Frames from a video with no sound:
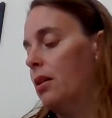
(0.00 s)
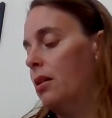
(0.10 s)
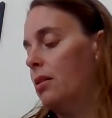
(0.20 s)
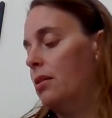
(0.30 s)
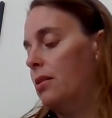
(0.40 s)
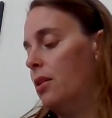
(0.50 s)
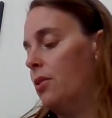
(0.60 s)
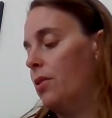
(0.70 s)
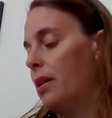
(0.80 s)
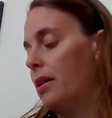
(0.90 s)
On
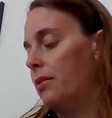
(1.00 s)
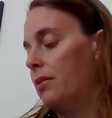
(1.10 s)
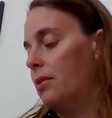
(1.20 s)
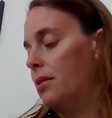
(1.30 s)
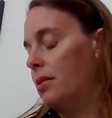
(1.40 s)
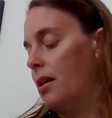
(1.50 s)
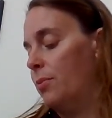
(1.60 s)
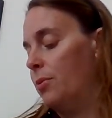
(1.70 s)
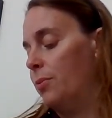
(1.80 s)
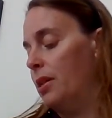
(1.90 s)
Secret Island, says
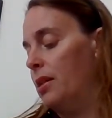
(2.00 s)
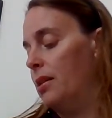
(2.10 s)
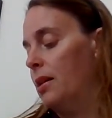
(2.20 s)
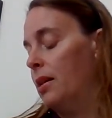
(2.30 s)
Captain Pete.